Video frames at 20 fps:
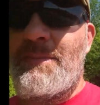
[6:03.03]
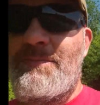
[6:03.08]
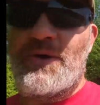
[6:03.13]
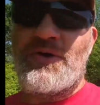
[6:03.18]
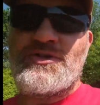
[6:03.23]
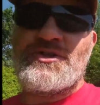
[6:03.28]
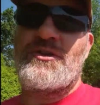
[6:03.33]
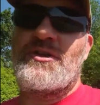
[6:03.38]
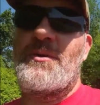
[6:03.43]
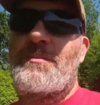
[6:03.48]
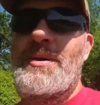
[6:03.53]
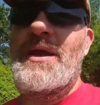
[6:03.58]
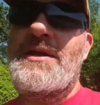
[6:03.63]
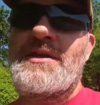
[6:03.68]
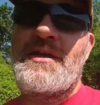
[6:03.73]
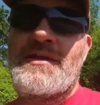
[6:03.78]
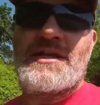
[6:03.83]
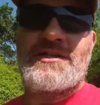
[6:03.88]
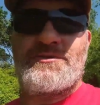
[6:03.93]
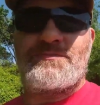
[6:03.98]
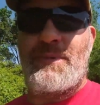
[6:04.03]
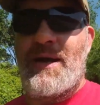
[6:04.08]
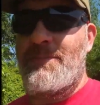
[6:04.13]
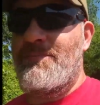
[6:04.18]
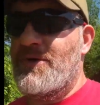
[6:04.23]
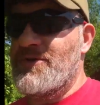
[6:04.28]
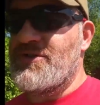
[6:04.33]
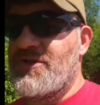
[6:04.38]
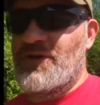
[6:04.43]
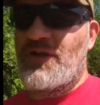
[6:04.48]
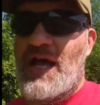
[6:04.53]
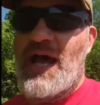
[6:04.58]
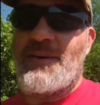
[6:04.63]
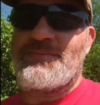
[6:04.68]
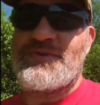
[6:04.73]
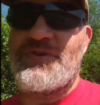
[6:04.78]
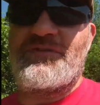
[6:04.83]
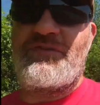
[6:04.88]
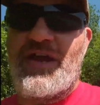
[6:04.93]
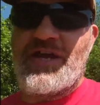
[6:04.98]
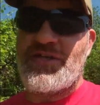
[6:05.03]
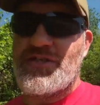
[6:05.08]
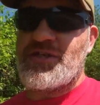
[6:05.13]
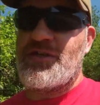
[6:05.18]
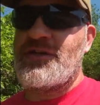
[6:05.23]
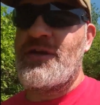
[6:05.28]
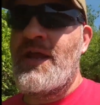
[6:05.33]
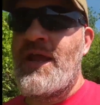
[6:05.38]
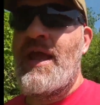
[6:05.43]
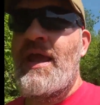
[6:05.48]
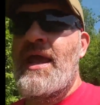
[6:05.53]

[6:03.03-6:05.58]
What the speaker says: personal opinion. That's my personal observation.